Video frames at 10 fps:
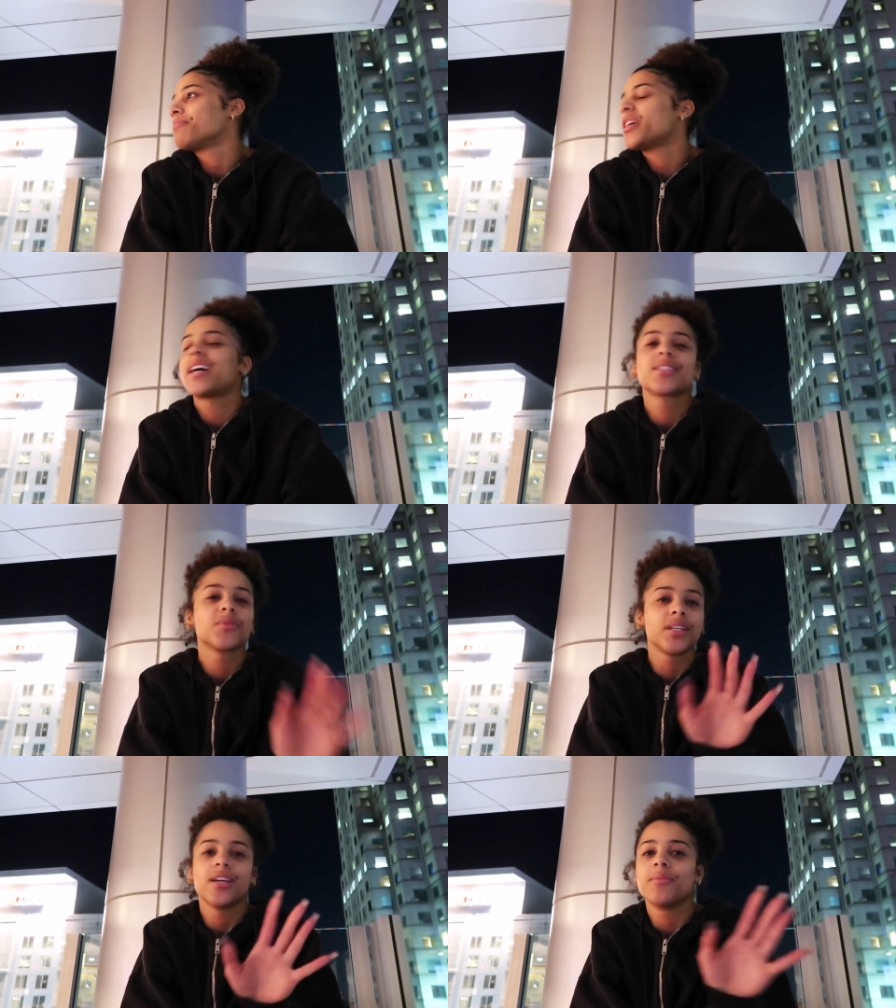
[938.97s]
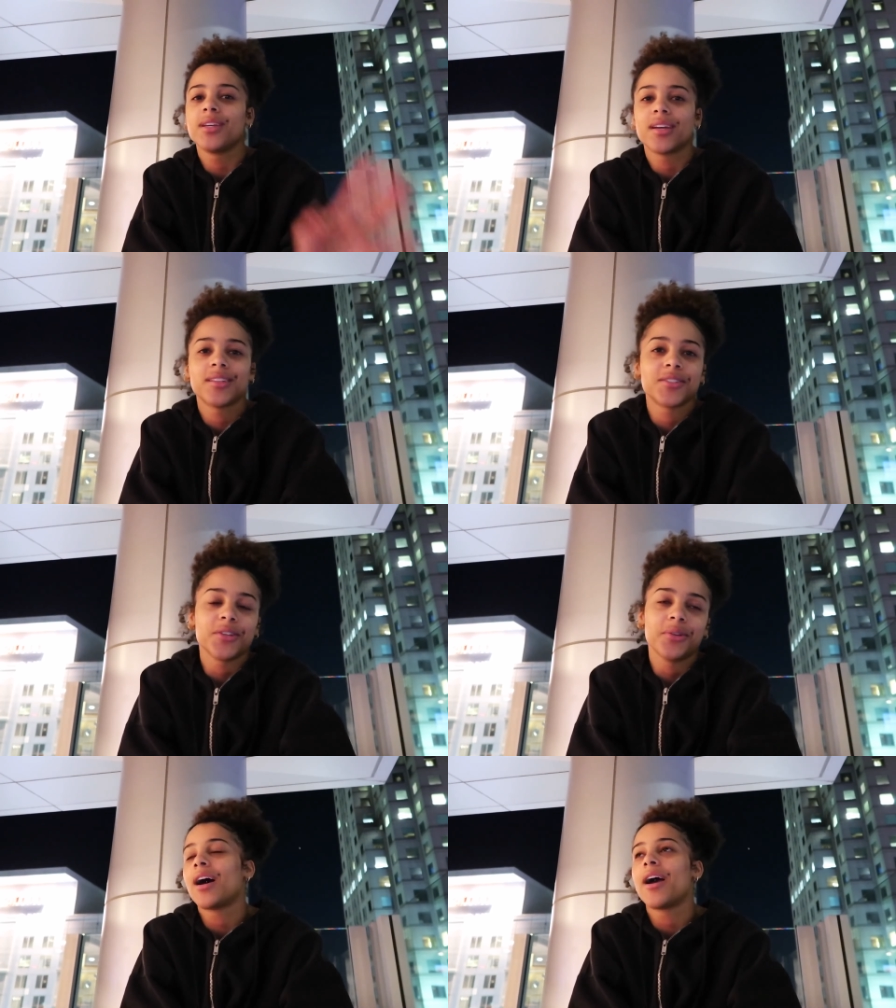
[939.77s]
It hasn't really hit me yet,
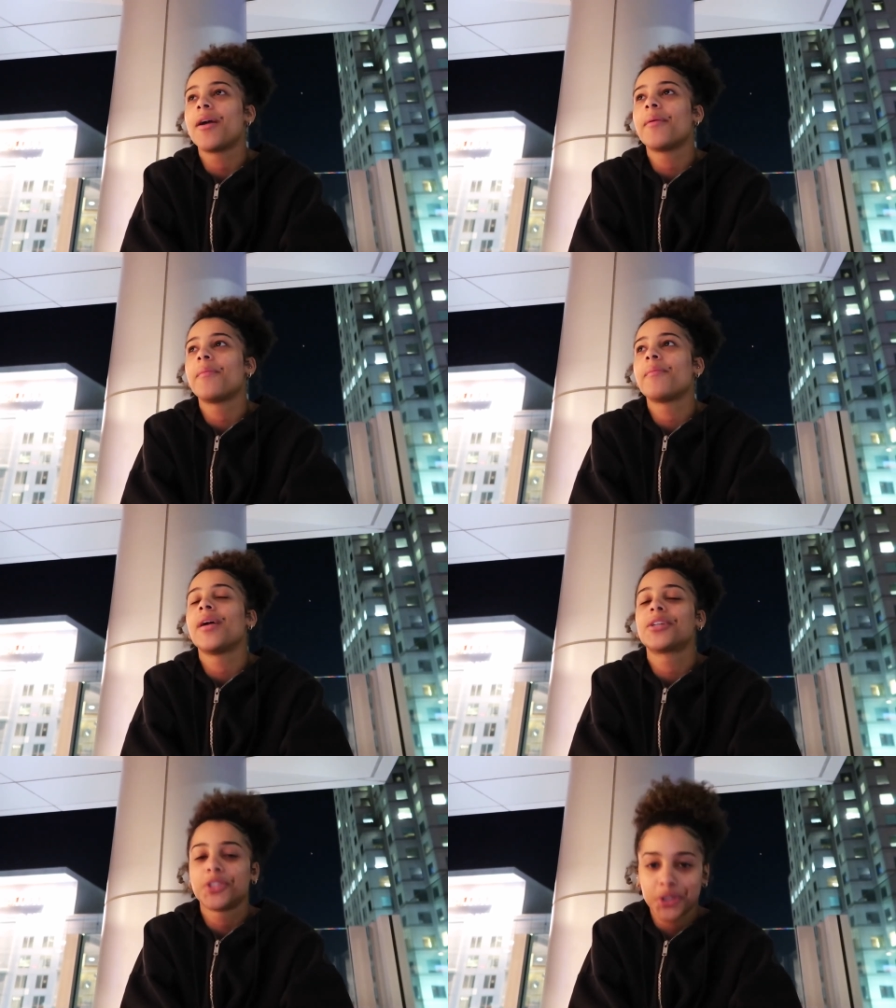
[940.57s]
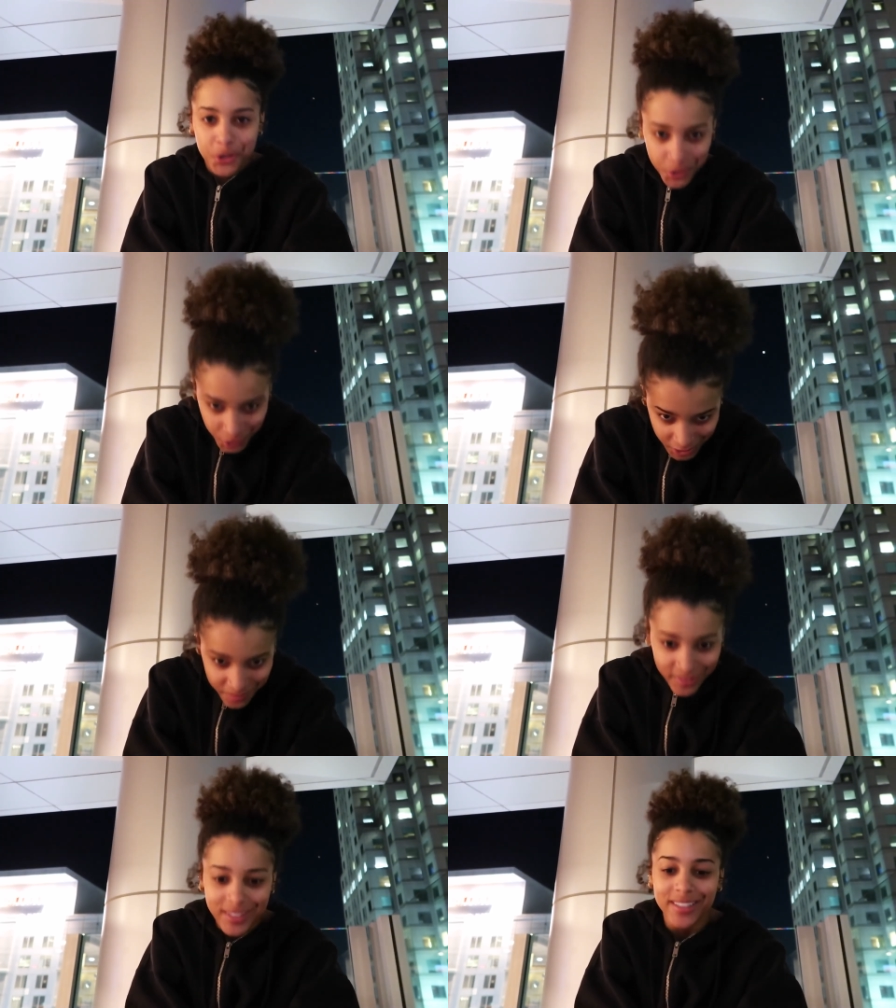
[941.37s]
so I'm
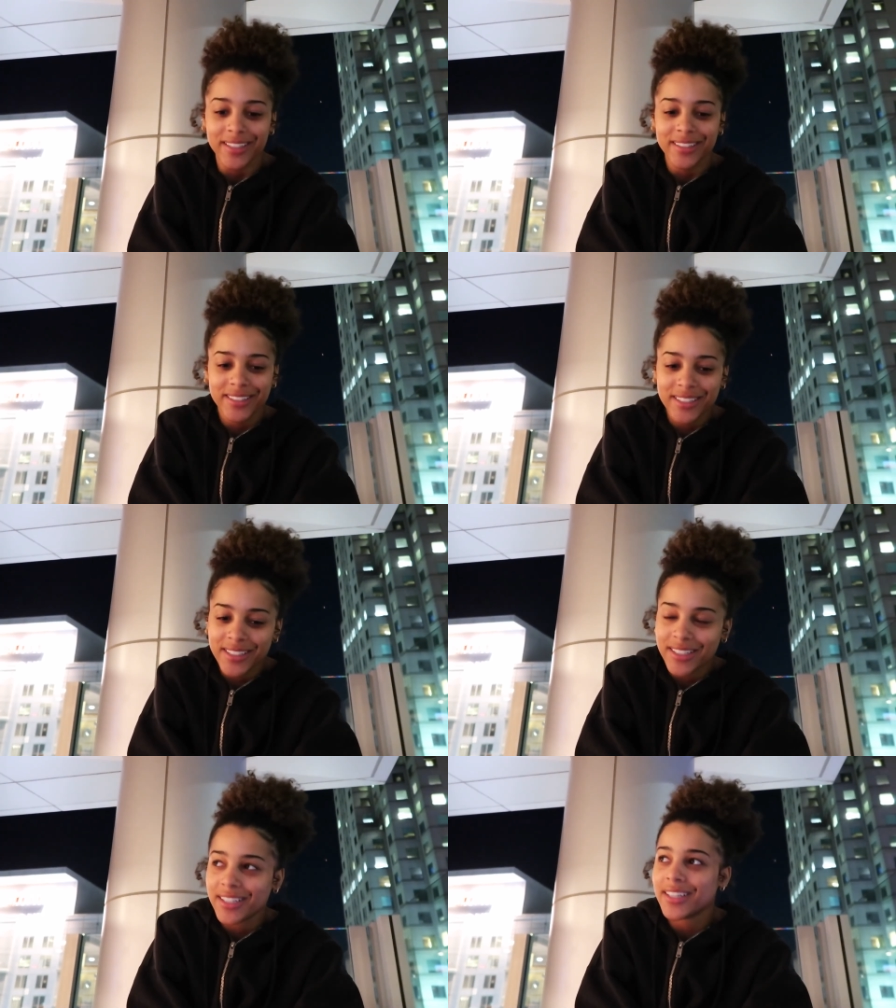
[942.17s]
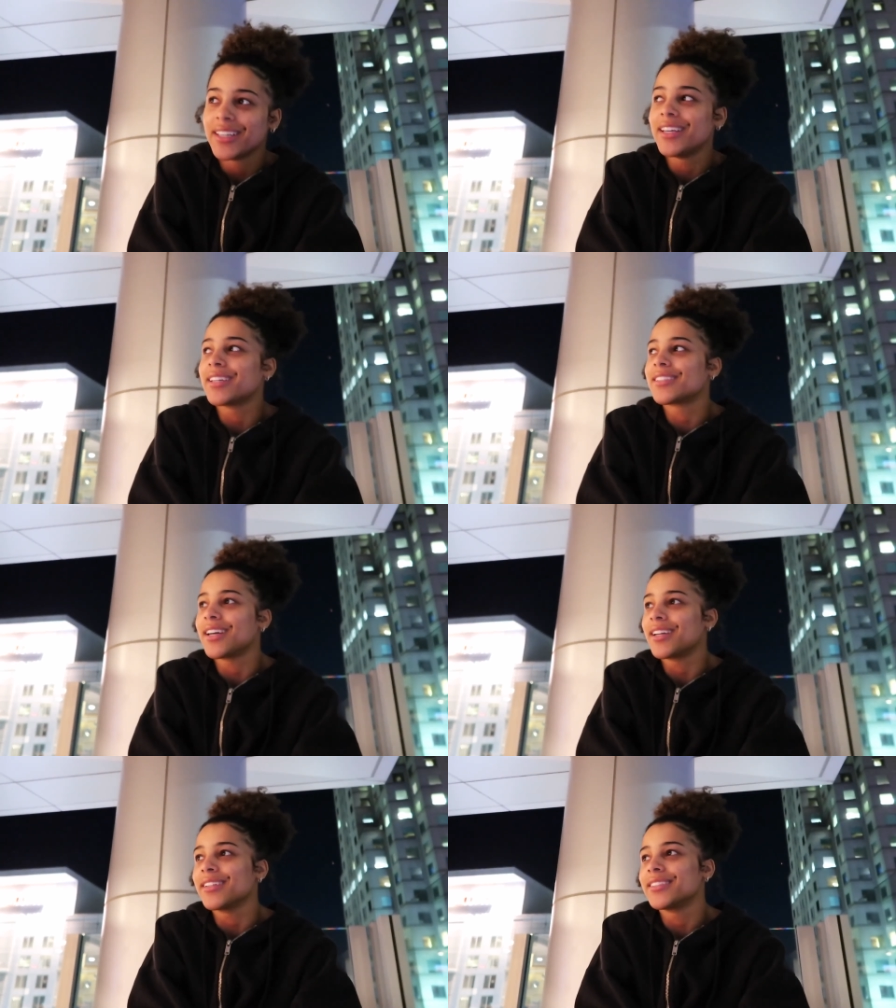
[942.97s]
extremely
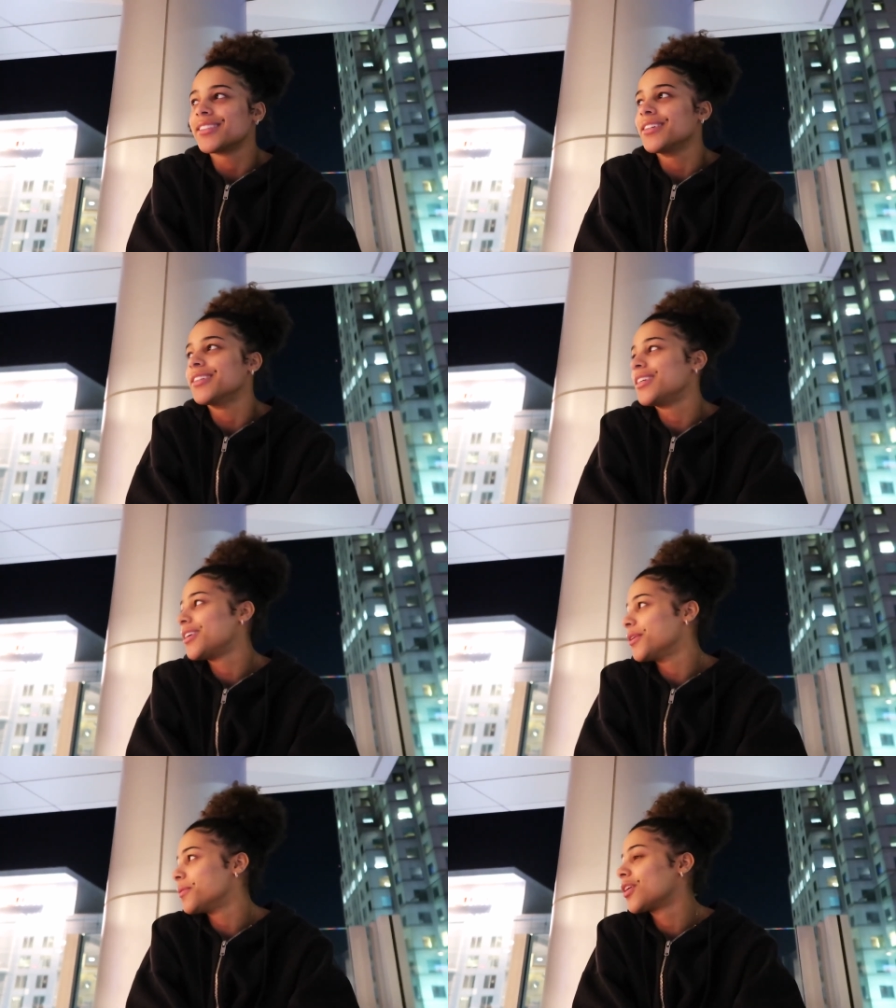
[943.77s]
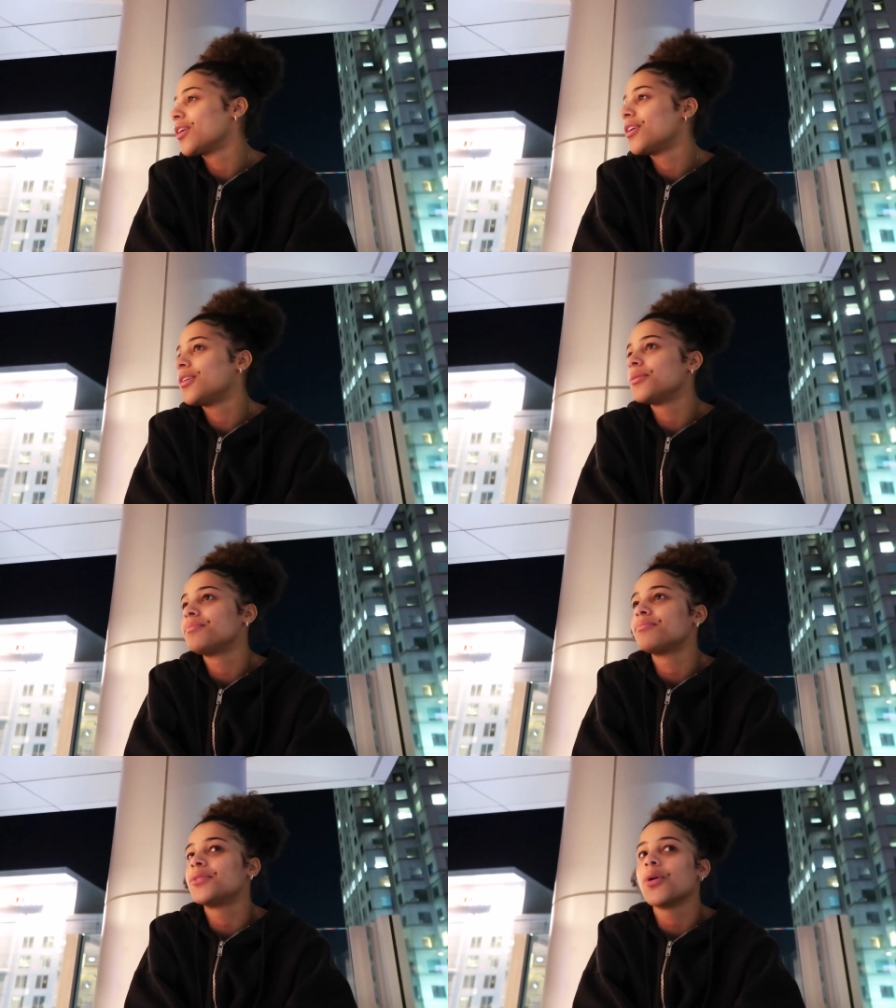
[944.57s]
excited. So, you know, your girl
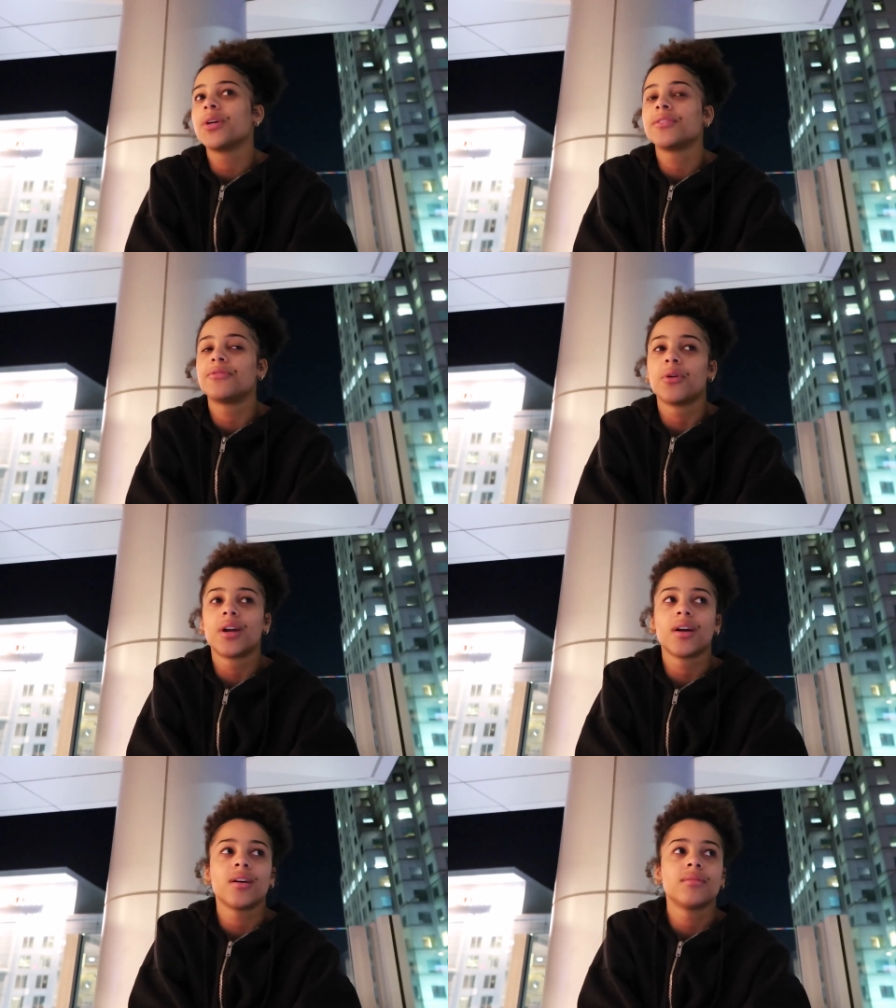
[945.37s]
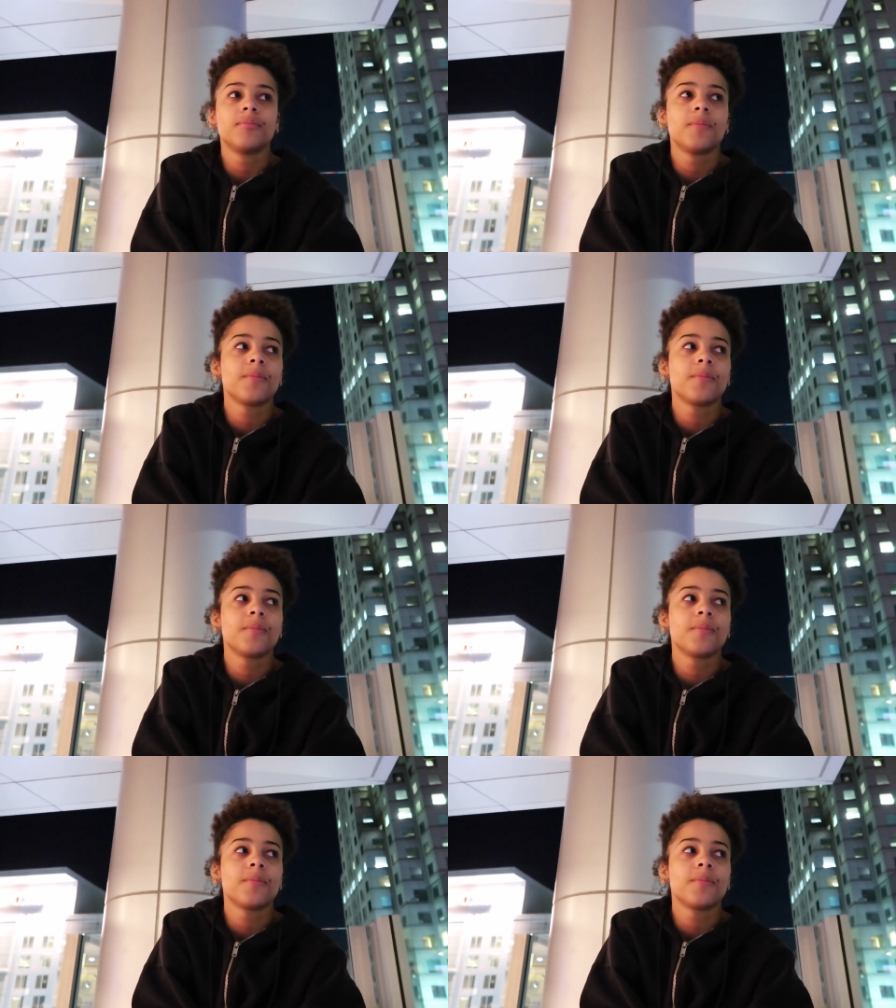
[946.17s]
going to Florida